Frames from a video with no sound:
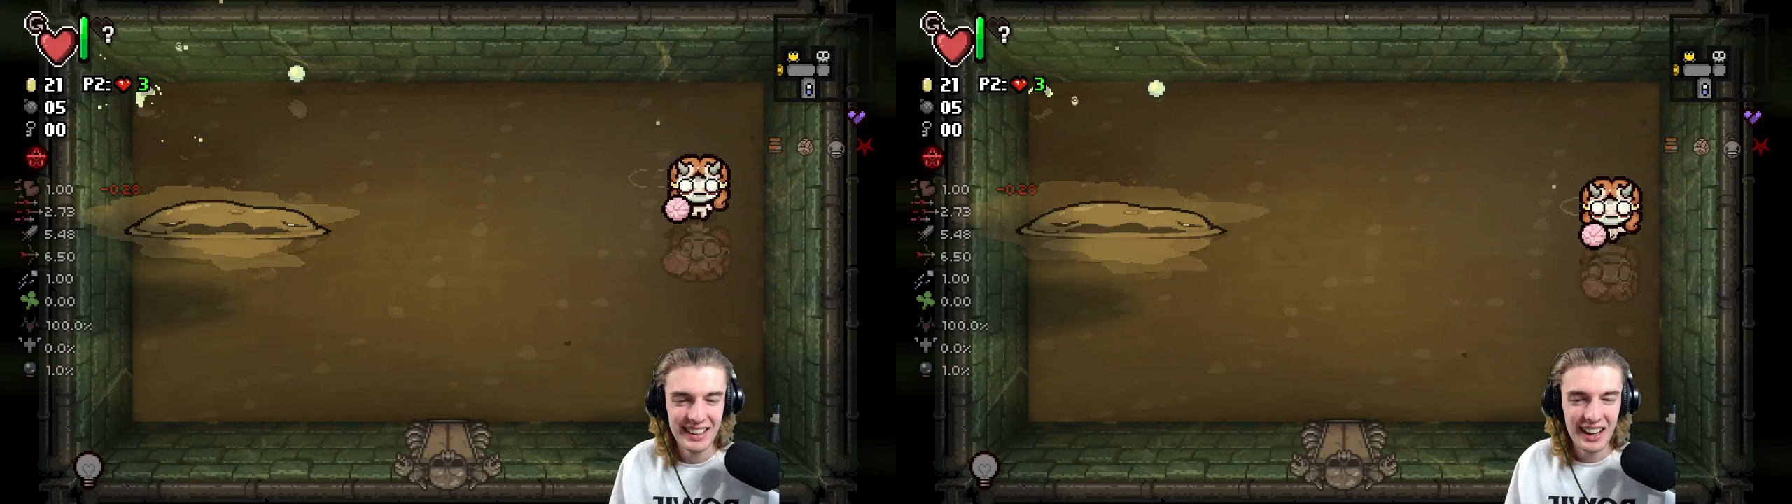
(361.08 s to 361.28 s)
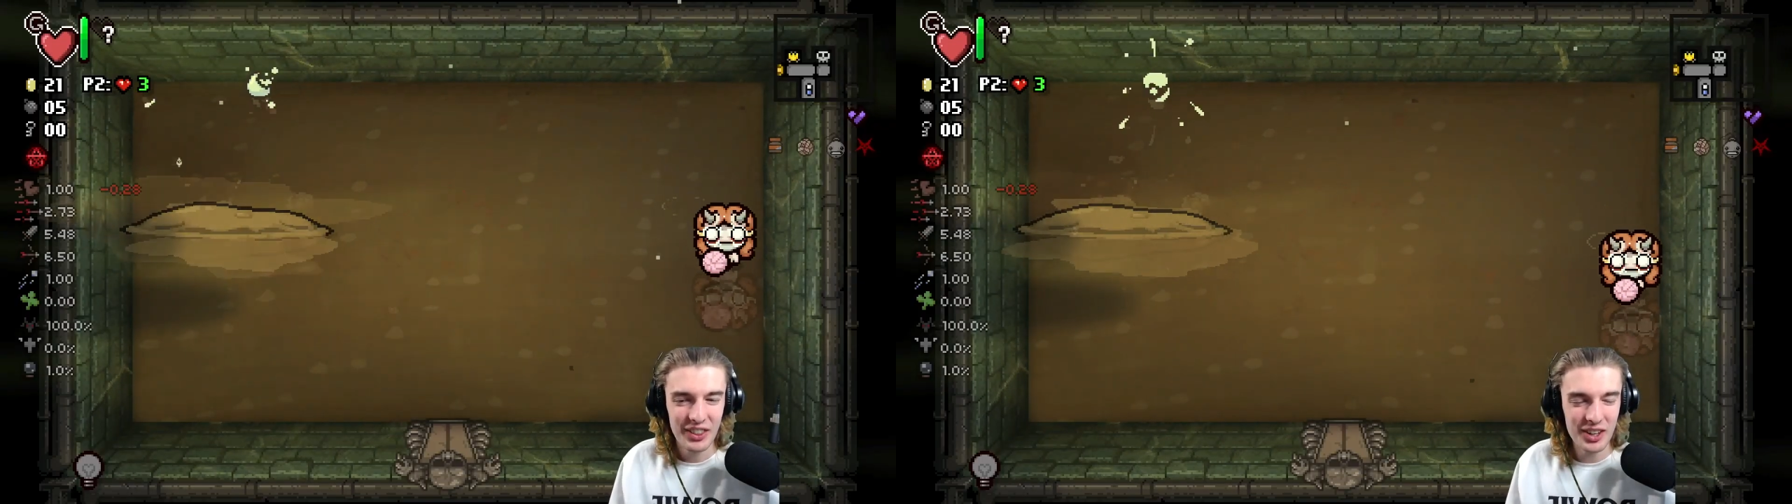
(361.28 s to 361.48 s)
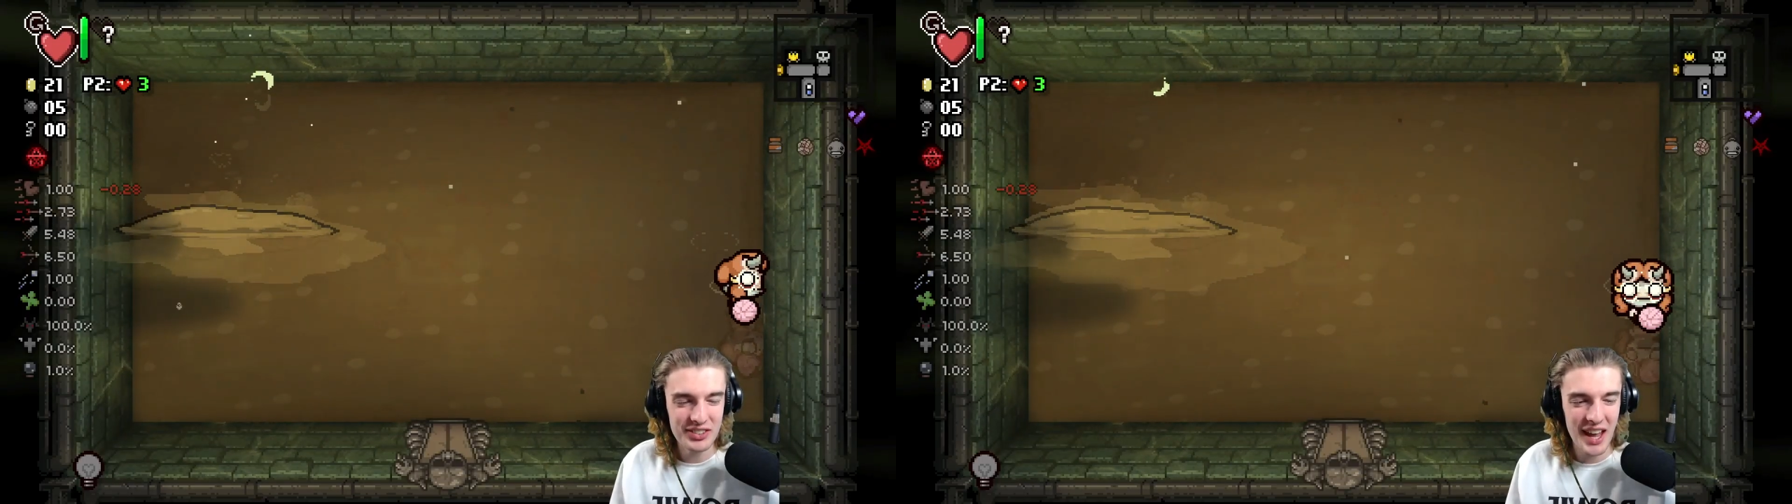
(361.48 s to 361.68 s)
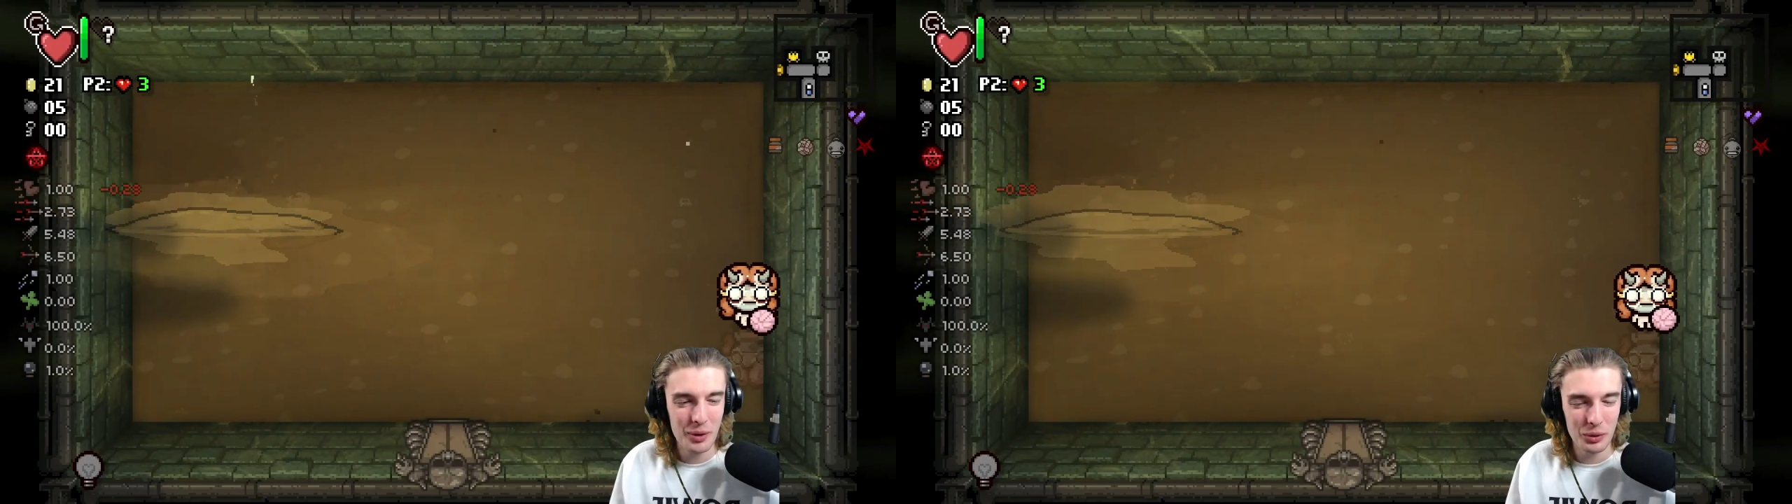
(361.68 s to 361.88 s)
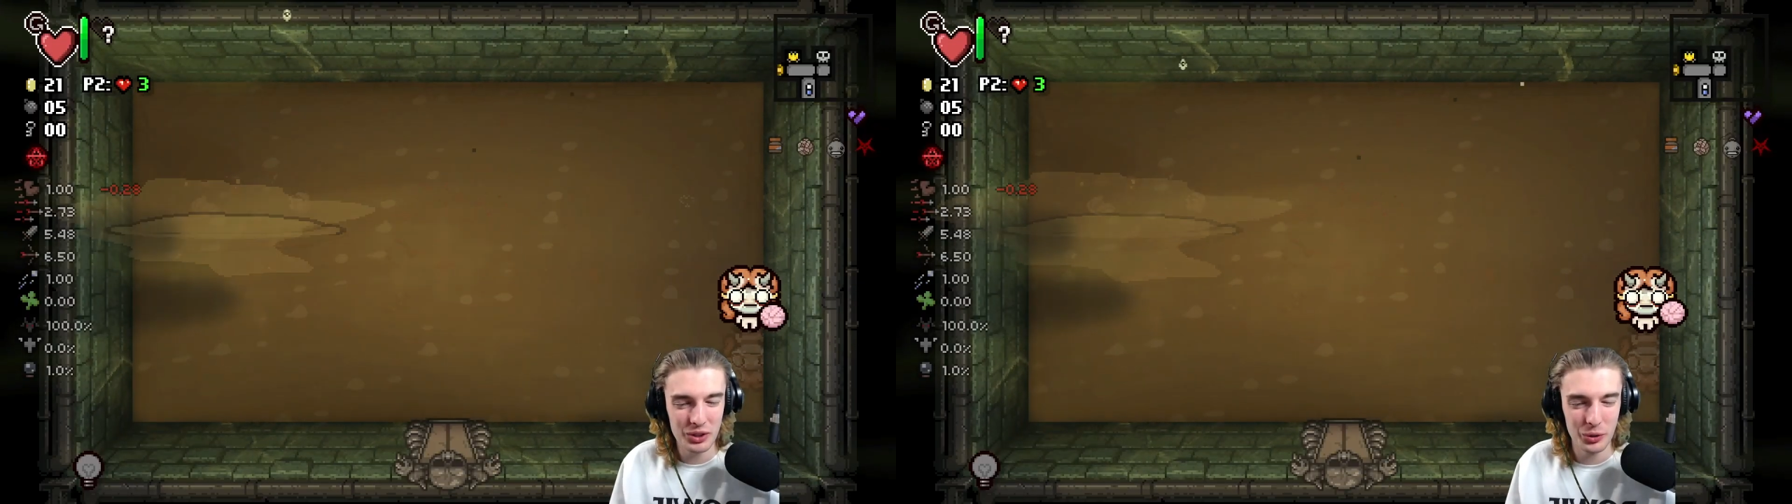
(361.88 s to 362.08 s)
They're dead.
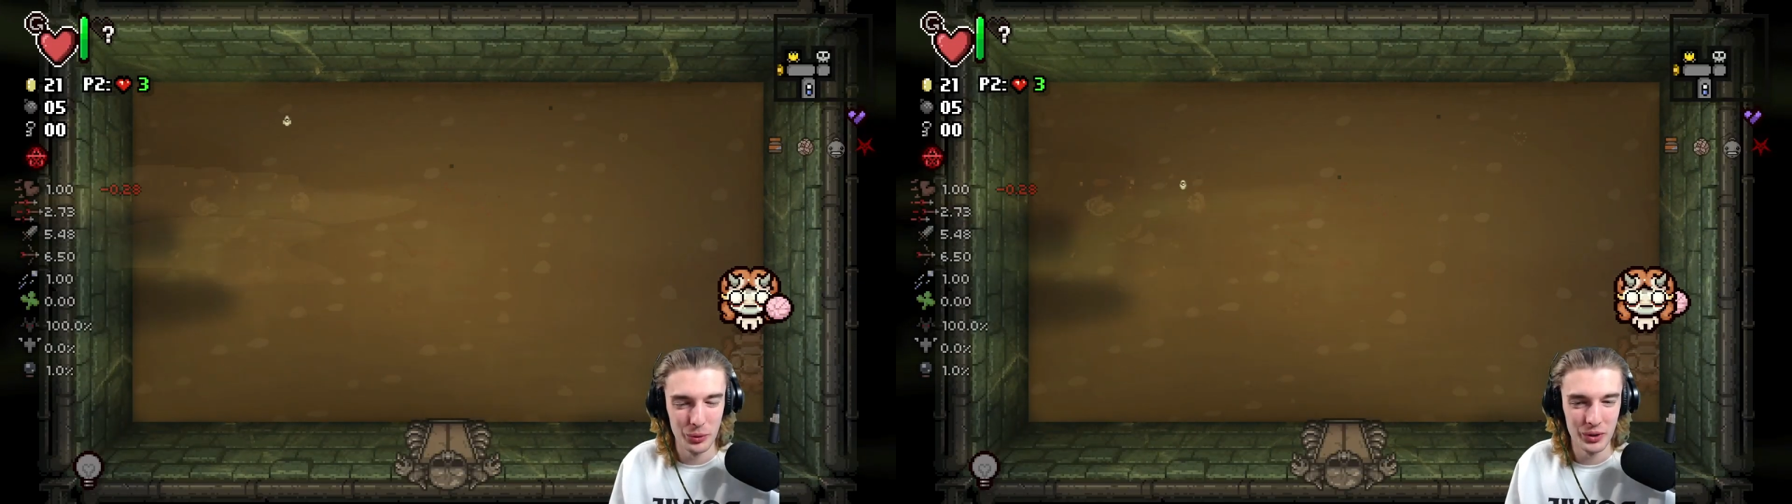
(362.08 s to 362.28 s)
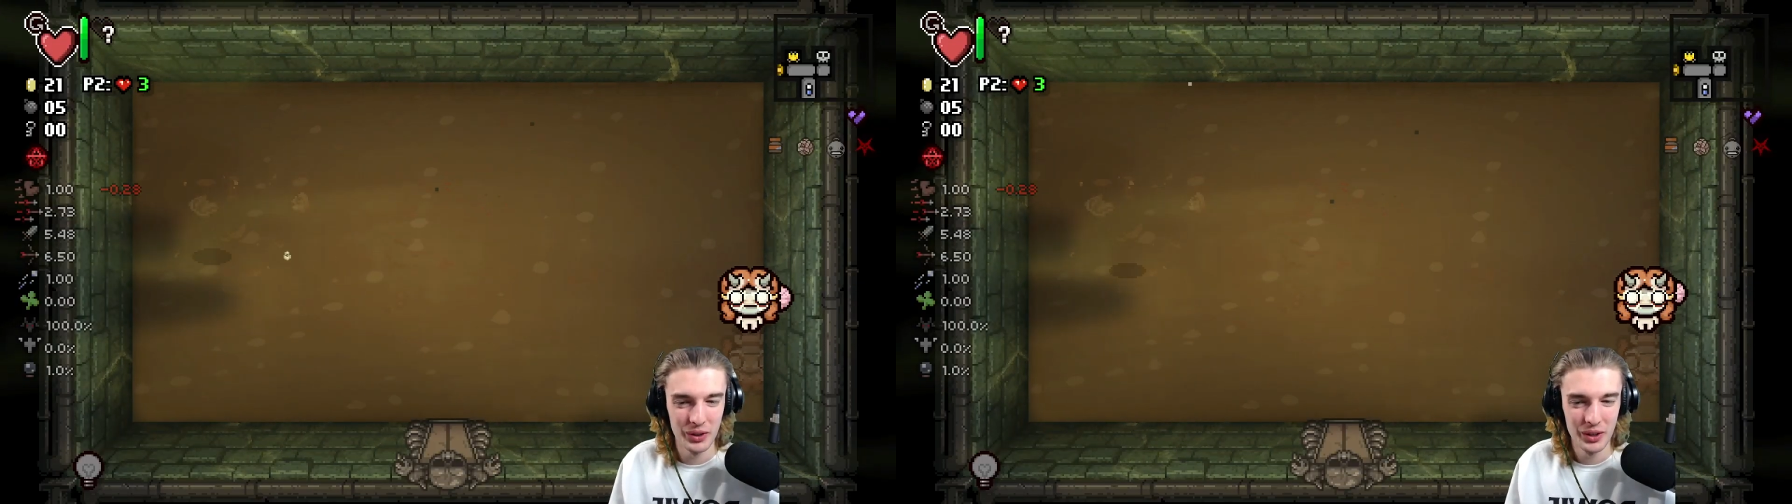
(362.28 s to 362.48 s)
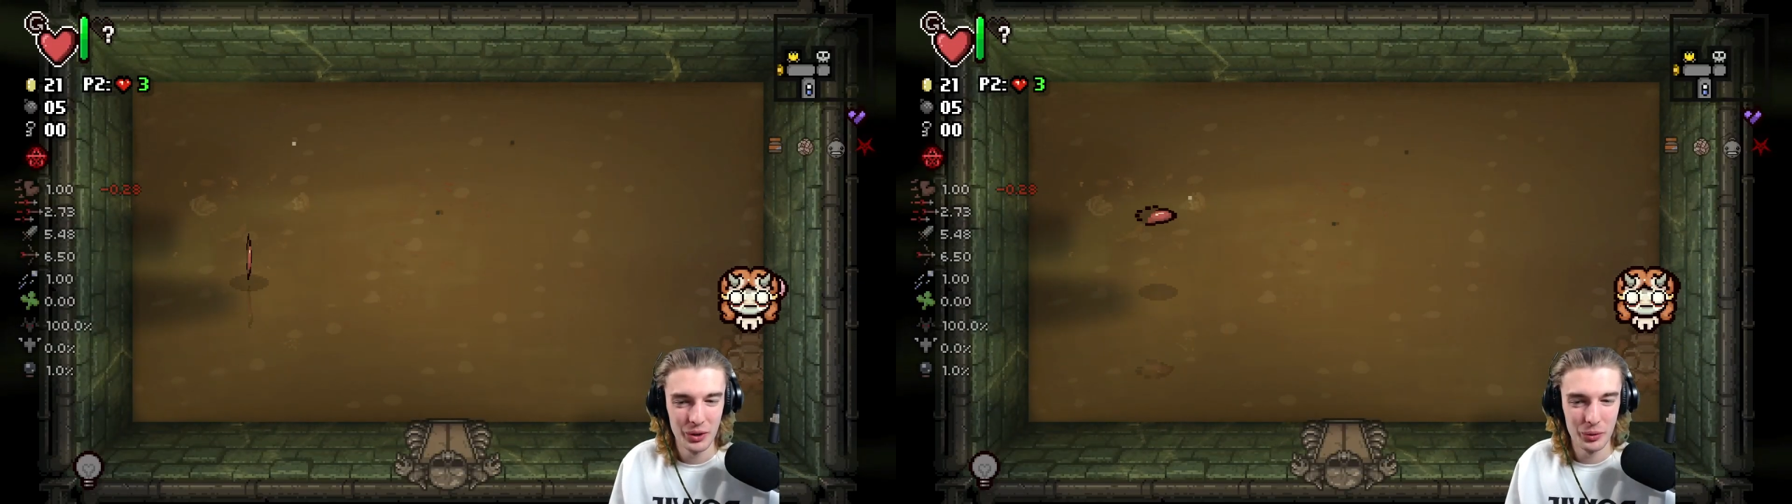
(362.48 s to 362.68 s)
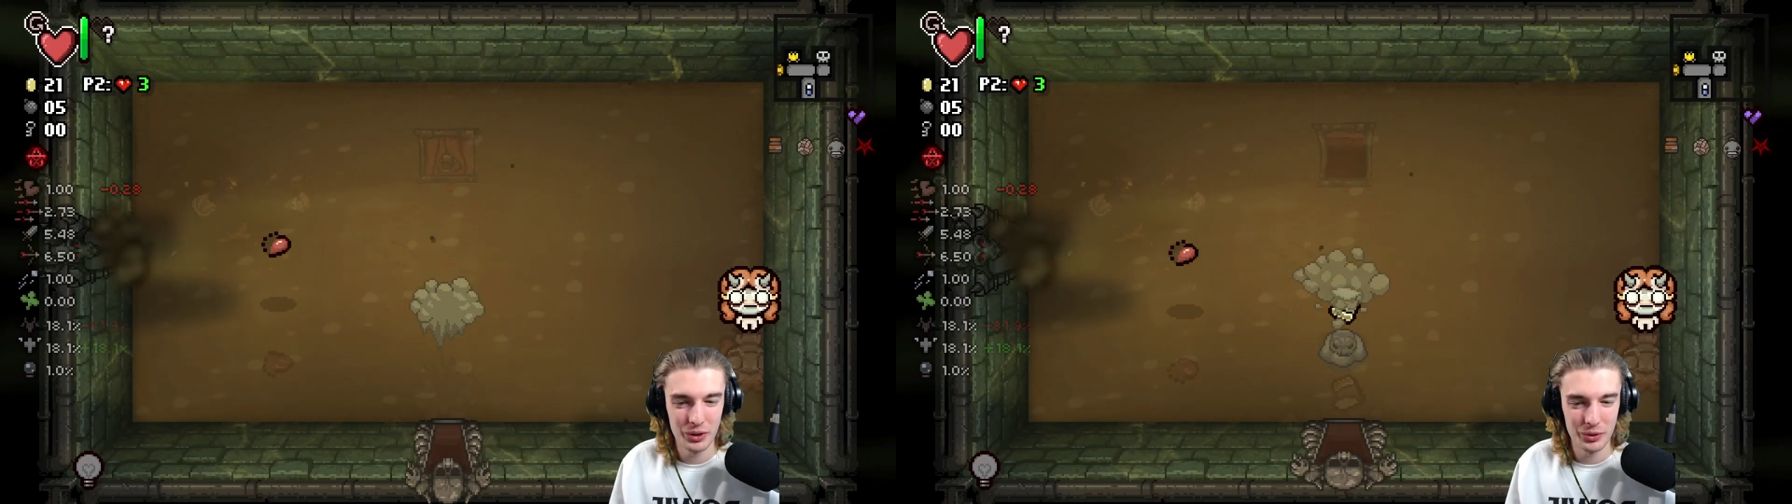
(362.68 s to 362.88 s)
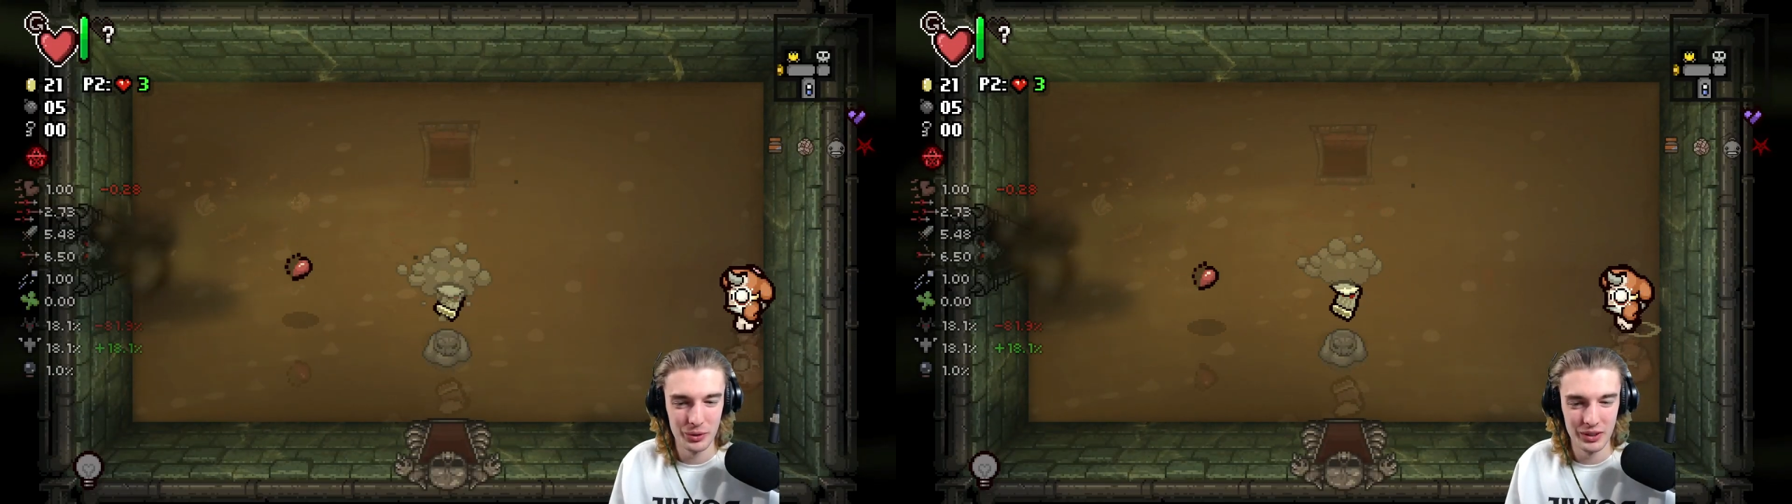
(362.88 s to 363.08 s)
We're cool. We're
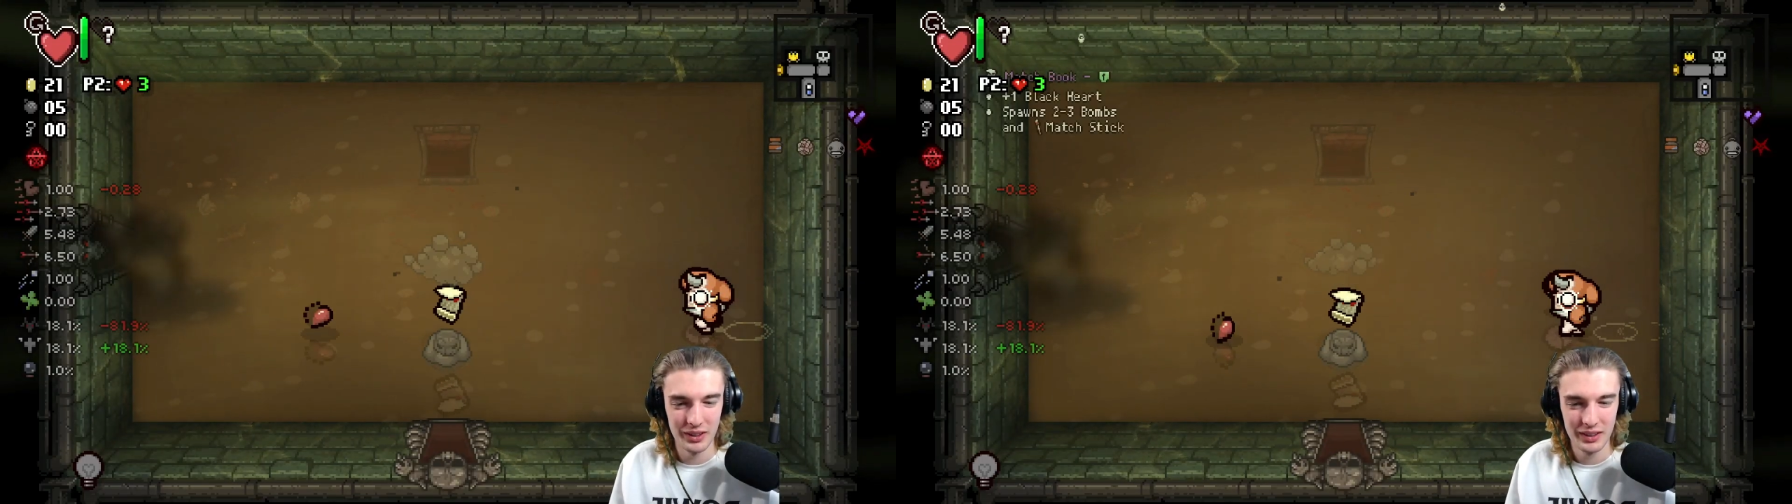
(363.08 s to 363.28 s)
cool.